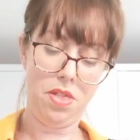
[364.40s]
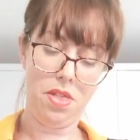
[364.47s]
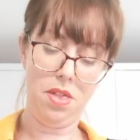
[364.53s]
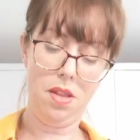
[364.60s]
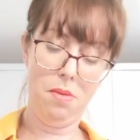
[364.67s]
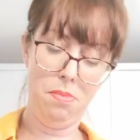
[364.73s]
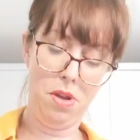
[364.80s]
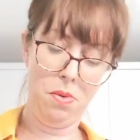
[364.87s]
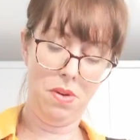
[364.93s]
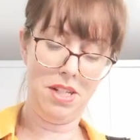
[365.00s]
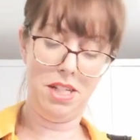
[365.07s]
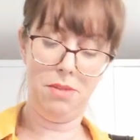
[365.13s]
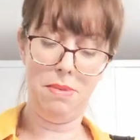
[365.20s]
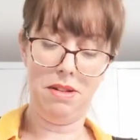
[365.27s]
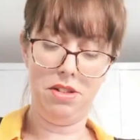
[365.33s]
but you want
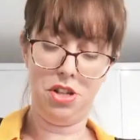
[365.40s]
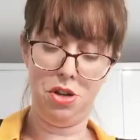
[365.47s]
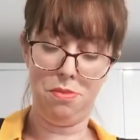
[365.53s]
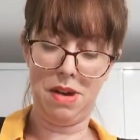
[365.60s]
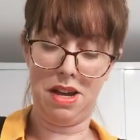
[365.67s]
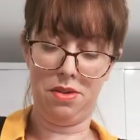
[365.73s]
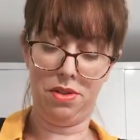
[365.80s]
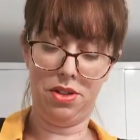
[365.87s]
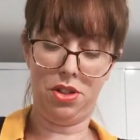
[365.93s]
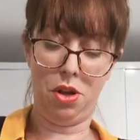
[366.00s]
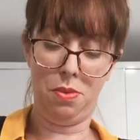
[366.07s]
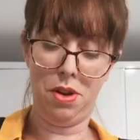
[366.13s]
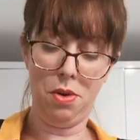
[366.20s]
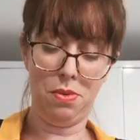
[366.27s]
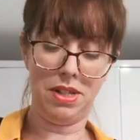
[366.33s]
it to melt in your mouth.
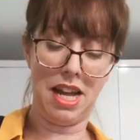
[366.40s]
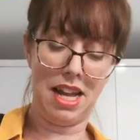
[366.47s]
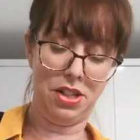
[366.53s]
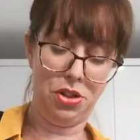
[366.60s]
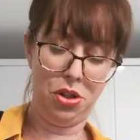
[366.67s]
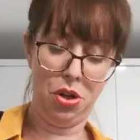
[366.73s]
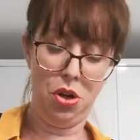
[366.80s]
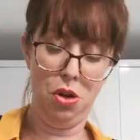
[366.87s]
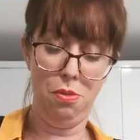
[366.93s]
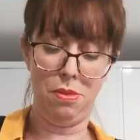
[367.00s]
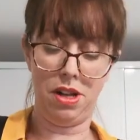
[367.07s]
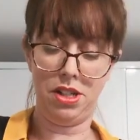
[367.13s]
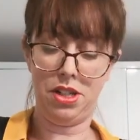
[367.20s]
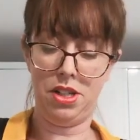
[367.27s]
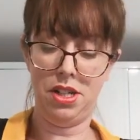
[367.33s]
So we don't want to add too
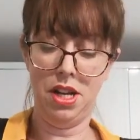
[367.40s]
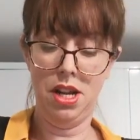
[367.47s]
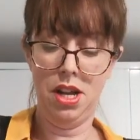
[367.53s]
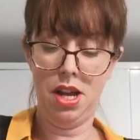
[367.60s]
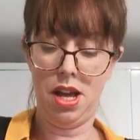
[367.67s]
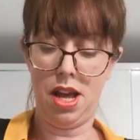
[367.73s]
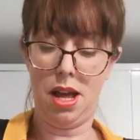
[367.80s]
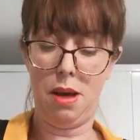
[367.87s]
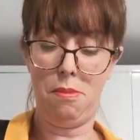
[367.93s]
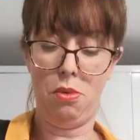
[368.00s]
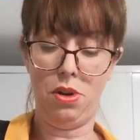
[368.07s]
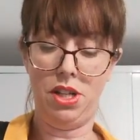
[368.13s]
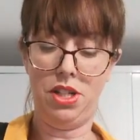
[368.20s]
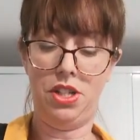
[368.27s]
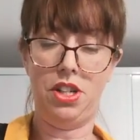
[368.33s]
much
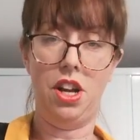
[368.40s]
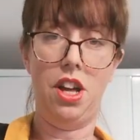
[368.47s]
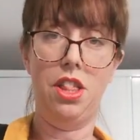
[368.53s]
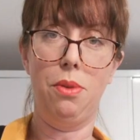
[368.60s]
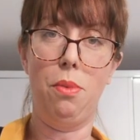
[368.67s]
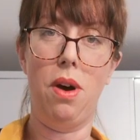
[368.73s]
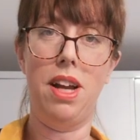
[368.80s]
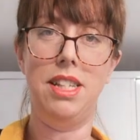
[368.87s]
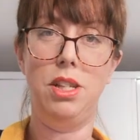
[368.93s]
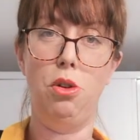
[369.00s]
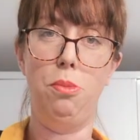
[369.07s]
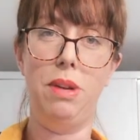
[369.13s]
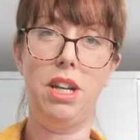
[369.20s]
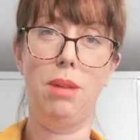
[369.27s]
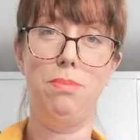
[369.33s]
moisture, otherwise it
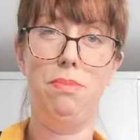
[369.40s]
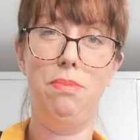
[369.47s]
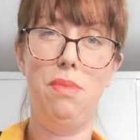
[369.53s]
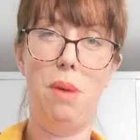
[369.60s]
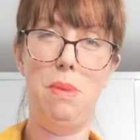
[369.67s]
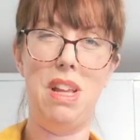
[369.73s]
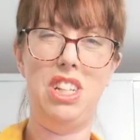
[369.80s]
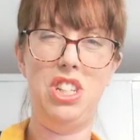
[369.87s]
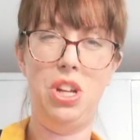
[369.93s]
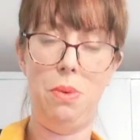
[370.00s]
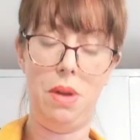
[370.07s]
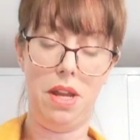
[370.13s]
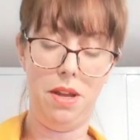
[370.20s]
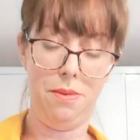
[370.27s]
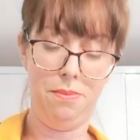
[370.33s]
will become a bit
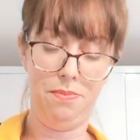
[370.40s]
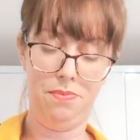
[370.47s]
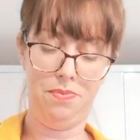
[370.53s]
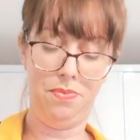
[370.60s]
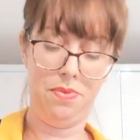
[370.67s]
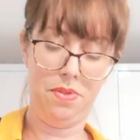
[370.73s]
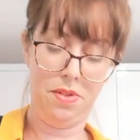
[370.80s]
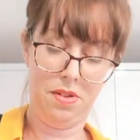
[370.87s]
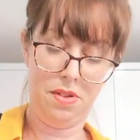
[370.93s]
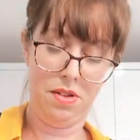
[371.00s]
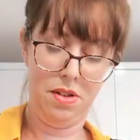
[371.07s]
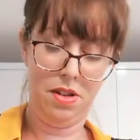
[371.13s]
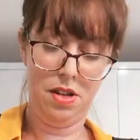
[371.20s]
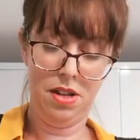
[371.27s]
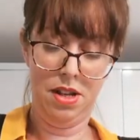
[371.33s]
chewy.
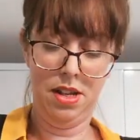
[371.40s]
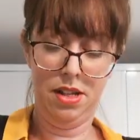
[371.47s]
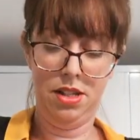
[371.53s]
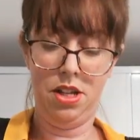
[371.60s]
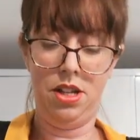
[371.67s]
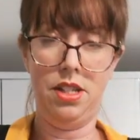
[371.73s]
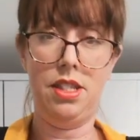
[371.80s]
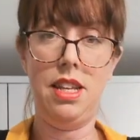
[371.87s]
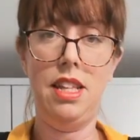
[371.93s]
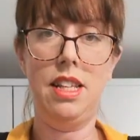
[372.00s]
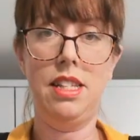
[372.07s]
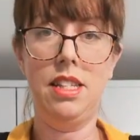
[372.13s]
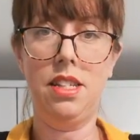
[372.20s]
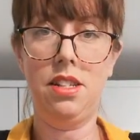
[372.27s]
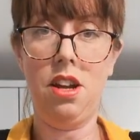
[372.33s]
You can see
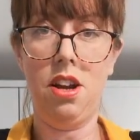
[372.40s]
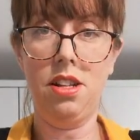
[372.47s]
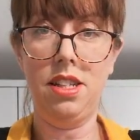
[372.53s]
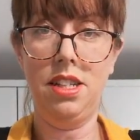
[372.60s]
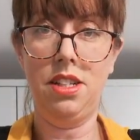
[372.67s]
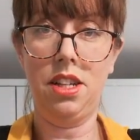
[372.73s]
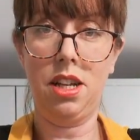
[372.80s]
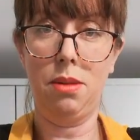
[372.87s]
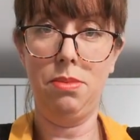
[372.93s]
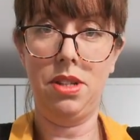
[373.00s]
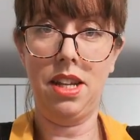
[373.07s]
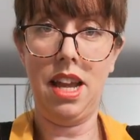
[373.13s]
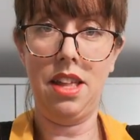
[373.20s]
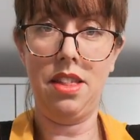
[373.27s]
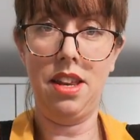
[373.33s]
this is starting to come
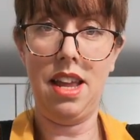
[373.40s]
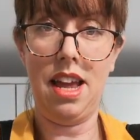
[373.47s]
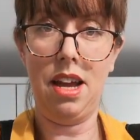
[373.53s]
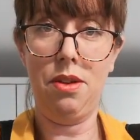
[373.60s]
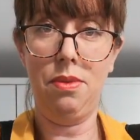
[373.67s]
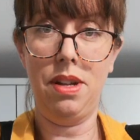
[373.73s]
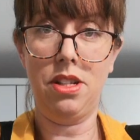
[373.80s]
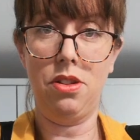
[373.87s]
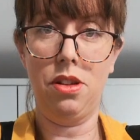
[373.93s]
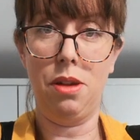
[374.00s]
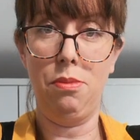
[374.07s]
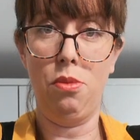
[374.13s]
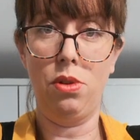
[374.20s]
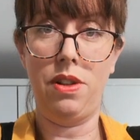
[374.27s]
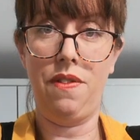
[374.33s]
together now. It's
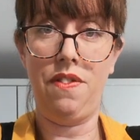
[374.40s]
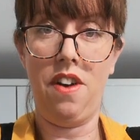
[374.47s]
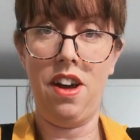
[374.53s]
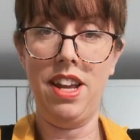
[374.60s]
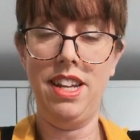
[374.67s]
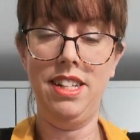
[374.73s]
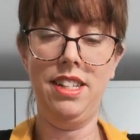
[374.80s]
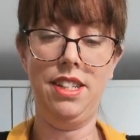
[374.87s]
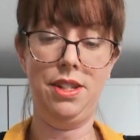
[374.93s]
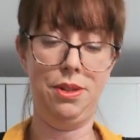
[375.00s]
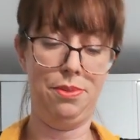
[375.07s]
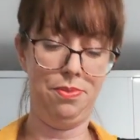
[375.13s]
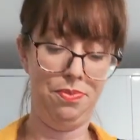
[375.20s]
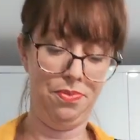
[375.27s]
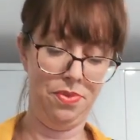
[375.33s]
looking more defined. So